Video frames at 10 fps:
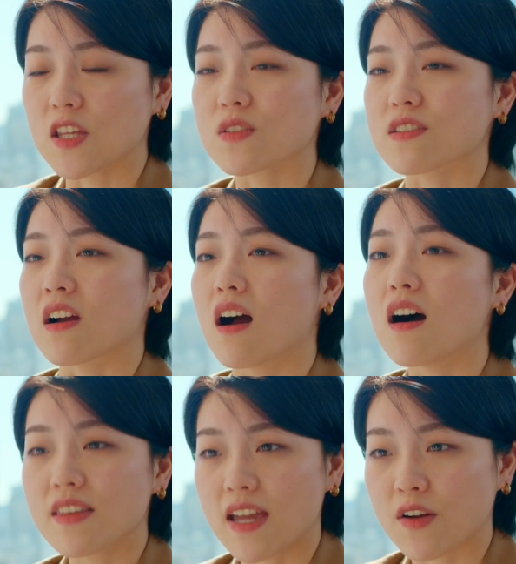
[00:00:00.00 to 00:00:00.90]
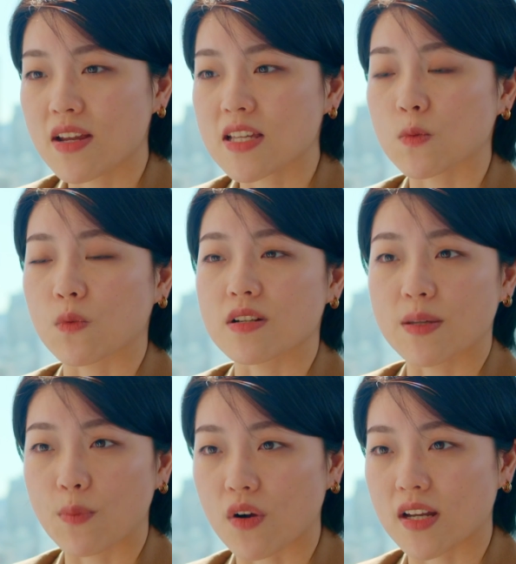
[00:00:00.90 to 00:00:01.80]
those are all areas we're
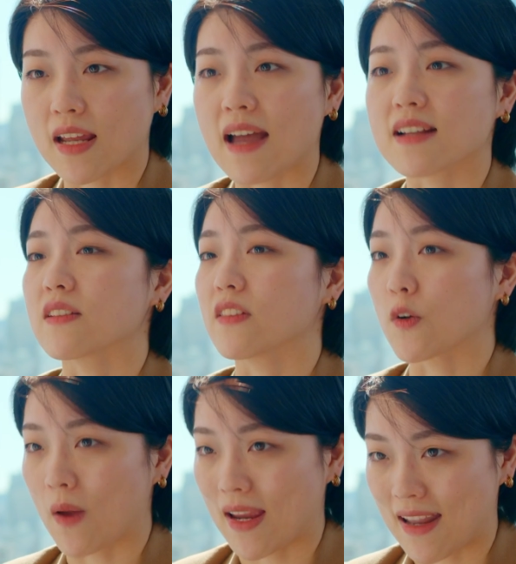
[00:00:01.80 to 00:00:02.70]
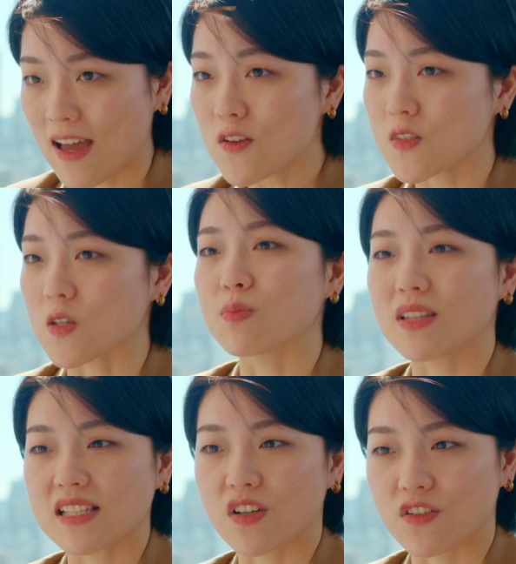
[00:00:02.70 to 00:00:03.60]
supporting actively right now, so
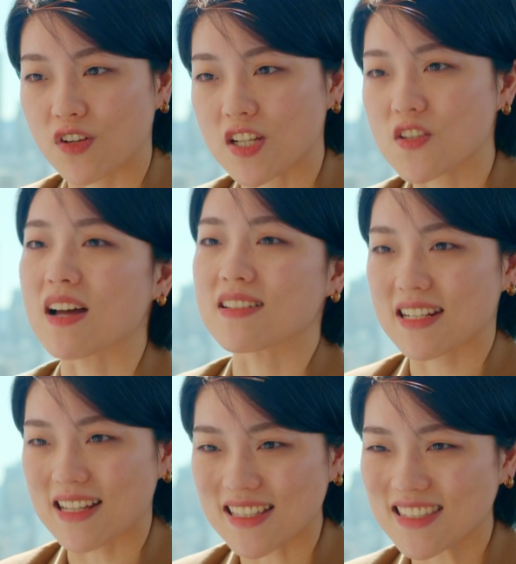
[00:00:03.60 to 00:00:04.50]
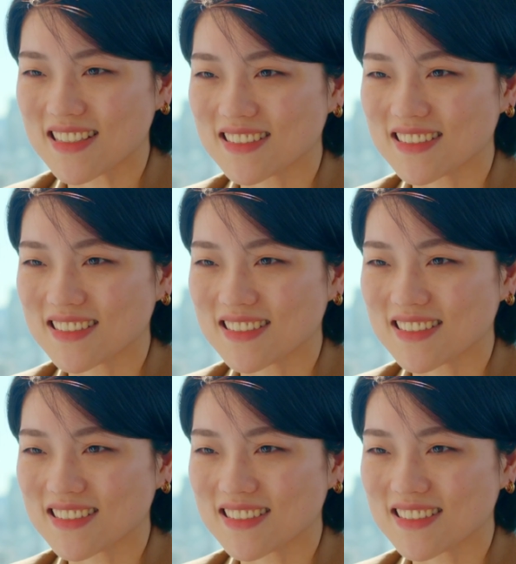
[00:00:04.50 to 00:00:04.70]
please feel free to contact us.